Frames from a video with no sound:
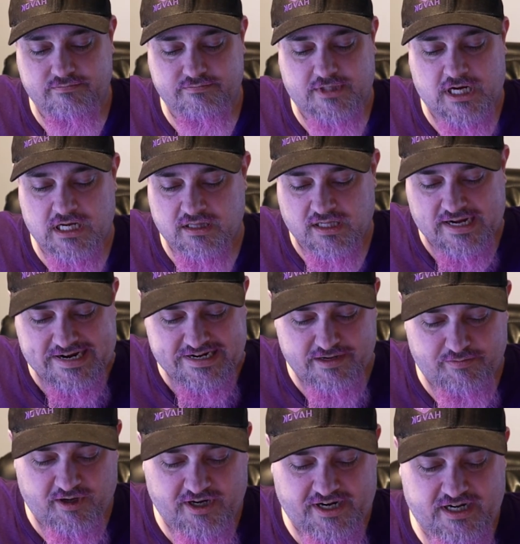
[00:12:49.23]
Online
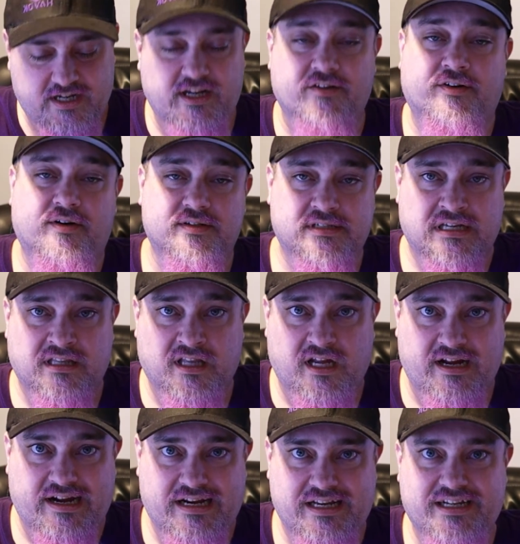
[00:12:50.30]
upgrade. If I was
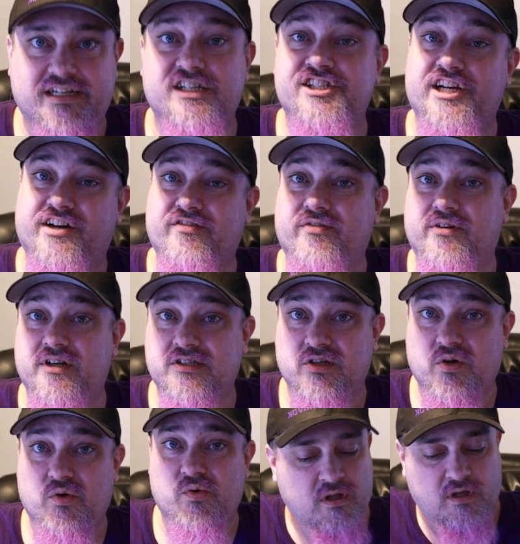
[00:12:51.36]
online, it could check for its
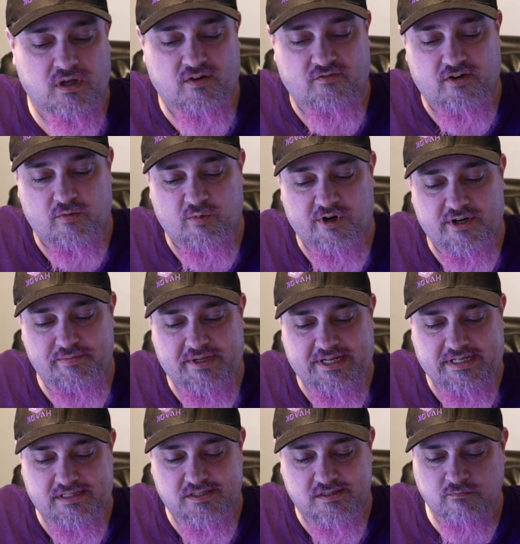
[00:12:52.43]
own firmware
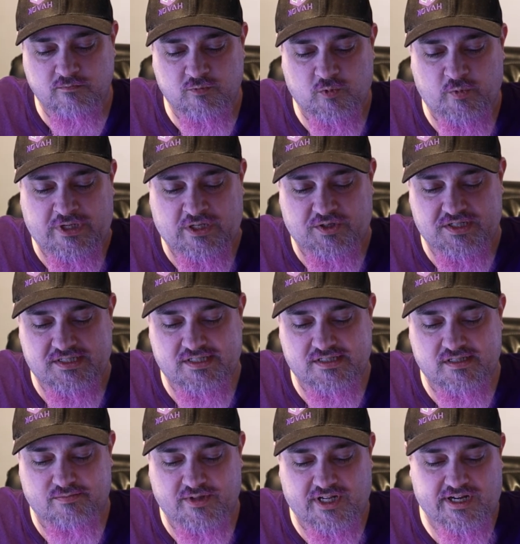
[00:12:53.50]
updates. We can go to
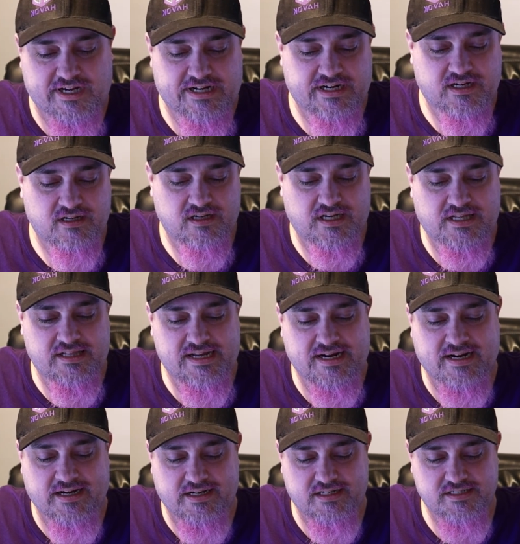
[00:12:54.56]
system log, and that
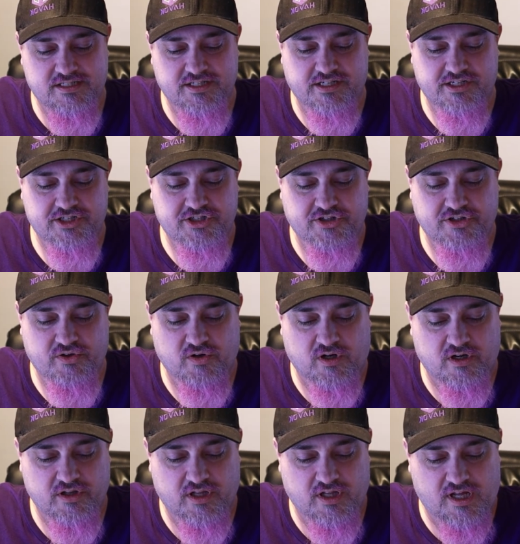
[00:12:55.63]
kind of is just gonna show you
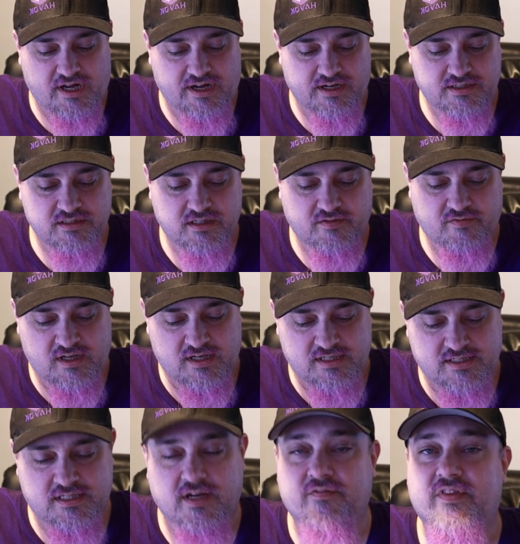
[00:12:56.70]
all the logs of
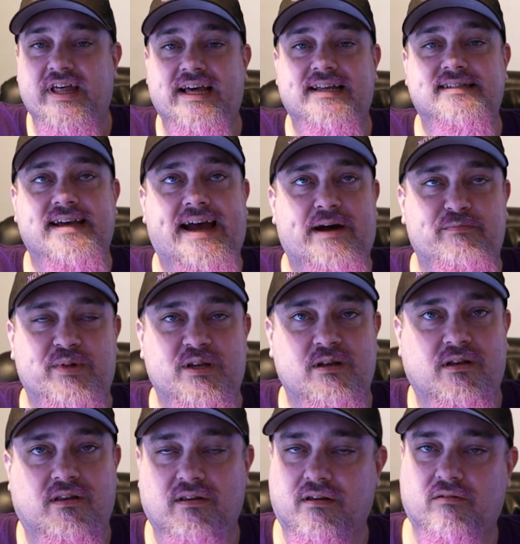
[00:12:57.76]
stuff that has
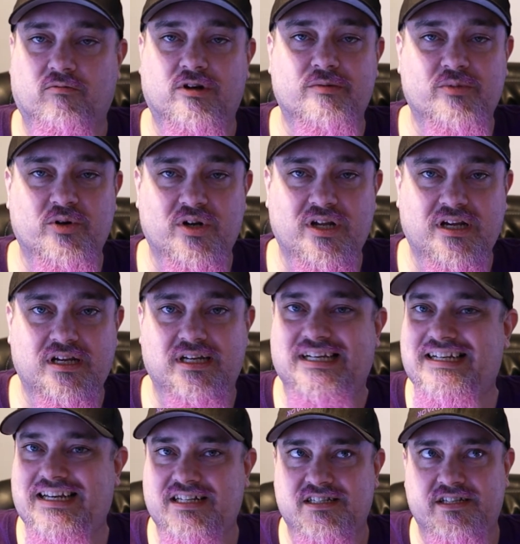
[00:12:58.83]
happened, rebooting it,
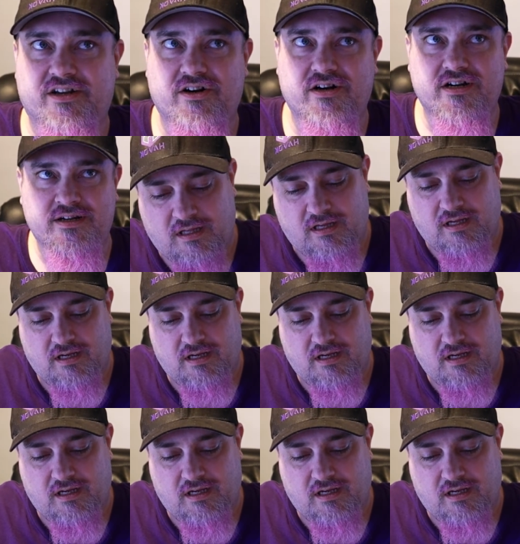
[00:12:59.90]
etc.